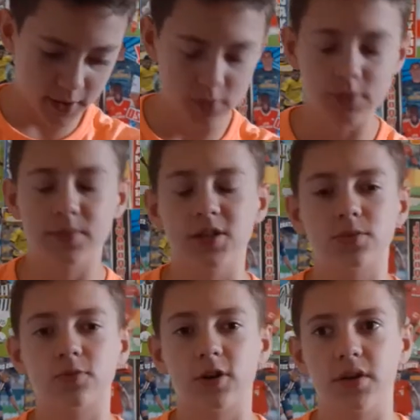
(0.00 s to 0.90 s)
I wouldn't be
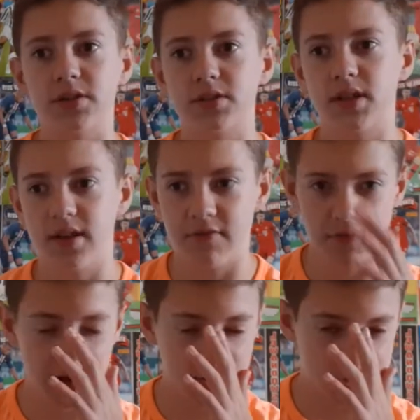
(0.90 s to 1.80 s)
surprised if
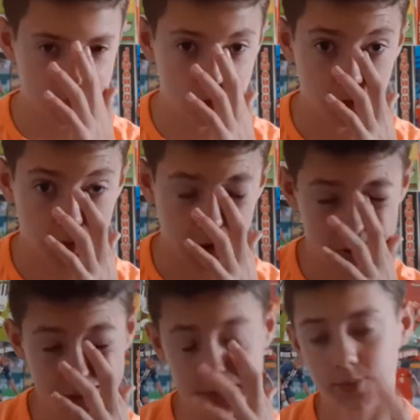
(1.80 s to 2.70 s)
Smallbone
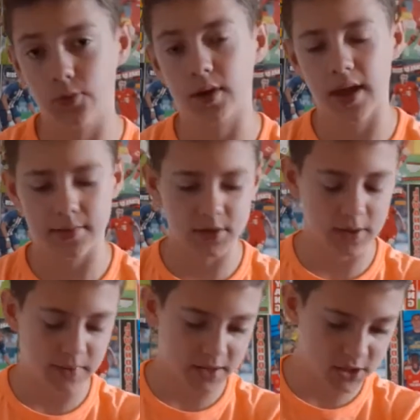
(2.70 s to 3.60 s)
gets some more game
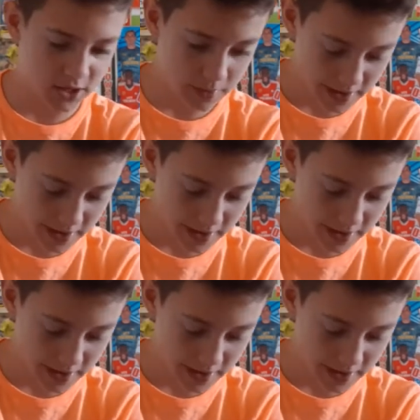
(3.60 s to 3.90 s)
time next year.